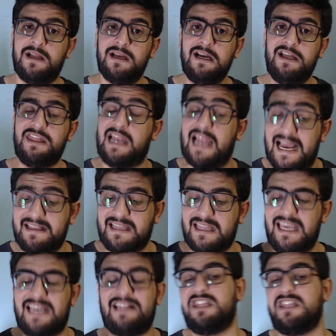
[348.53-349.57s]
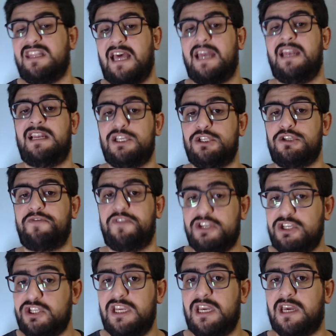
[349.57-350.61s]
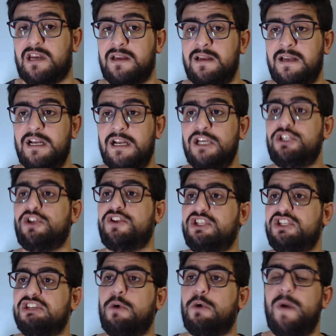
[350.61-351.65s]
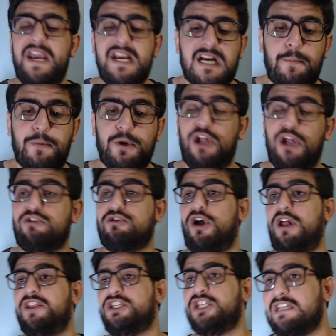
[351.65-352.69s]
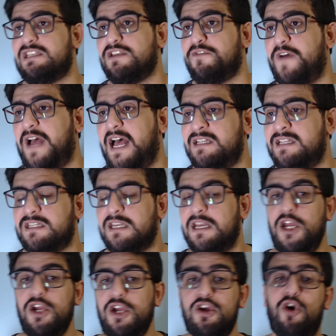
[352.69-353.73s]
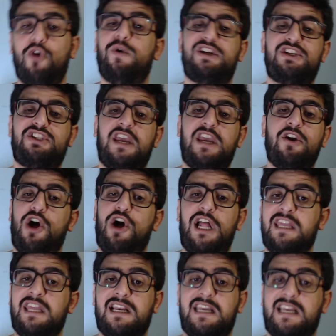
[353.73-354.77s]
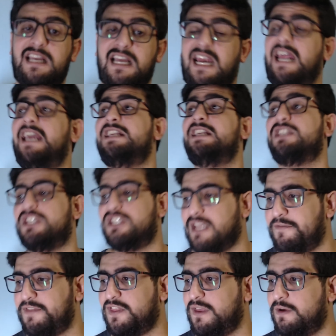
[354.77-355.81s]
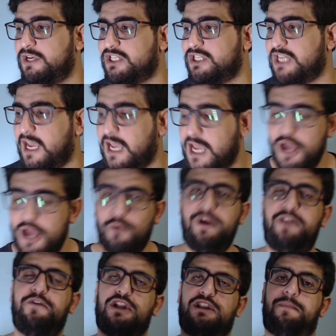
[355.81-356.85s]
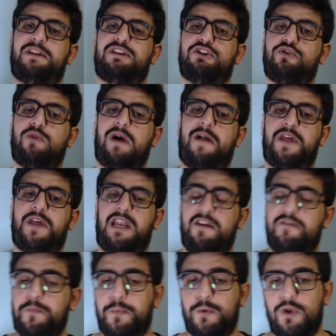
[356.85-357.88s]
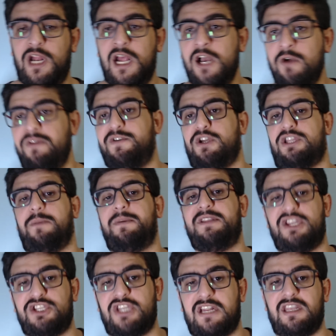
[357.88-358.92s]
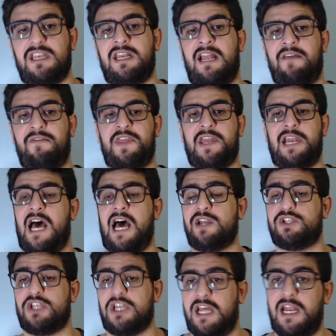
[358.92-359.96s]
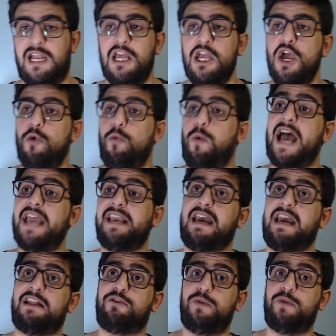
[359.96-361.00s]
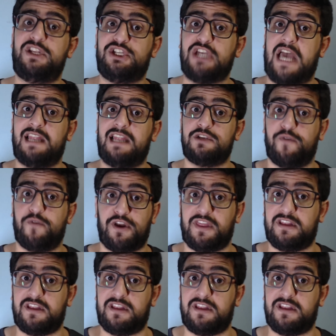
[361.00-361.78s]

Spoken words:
The light at the end of the tunnel is not this year. So this is a wake-up call to all the Chelsea fans who were saying all the crazy stuff that they were saying. We've got a better squad than Liverpool. We've got a better starting 11 than Arsenal. Why can't we challenge for the